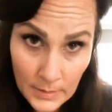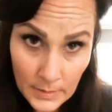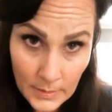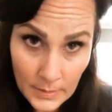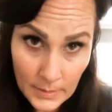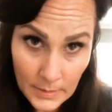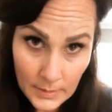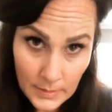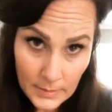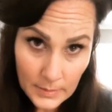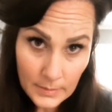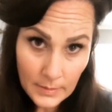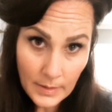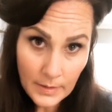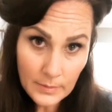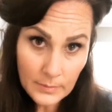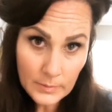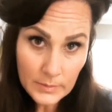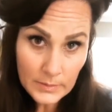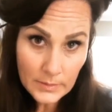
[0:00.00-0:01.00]
And
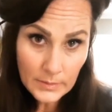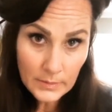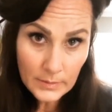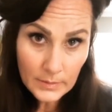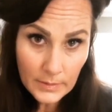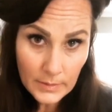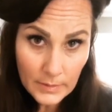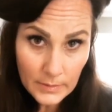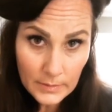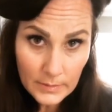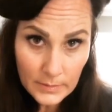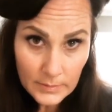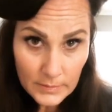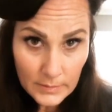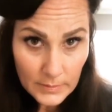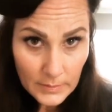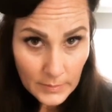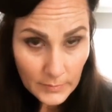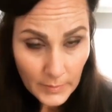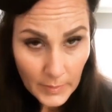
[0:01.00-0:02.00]
that one, that
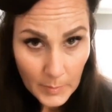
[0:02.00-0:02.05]
doesn't look